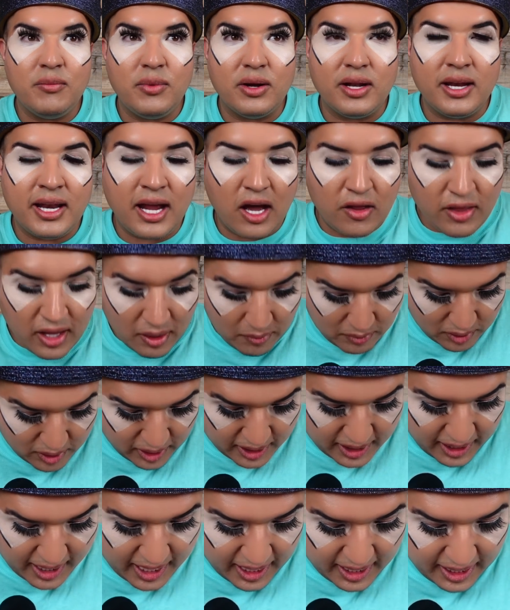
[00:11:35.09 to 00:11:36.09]
But now that I'm
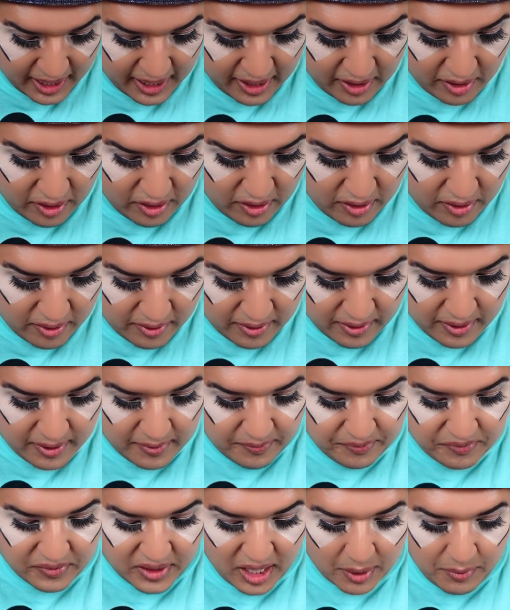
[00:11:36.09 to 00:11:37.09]
looking at it here,
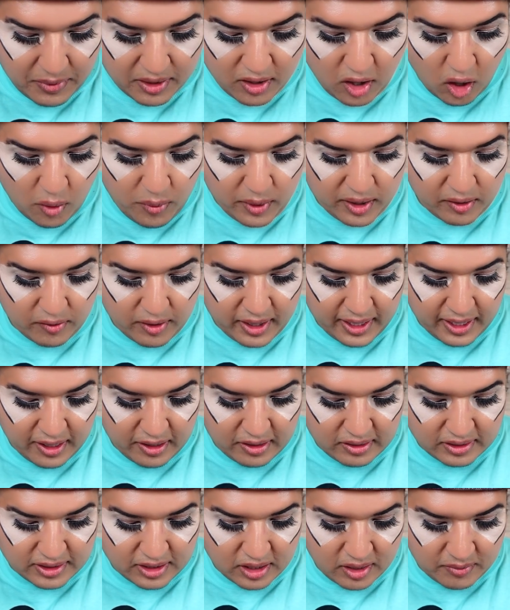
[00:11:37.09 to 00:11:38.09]
I'm going to open it right
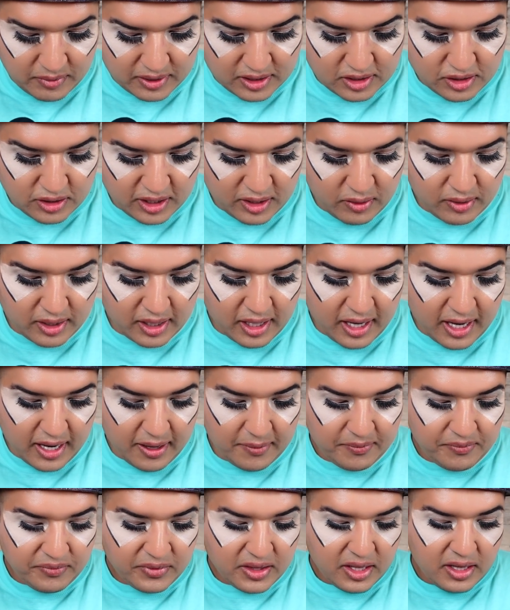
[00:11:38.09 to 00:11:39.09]
here. So I'm going to show you what I got.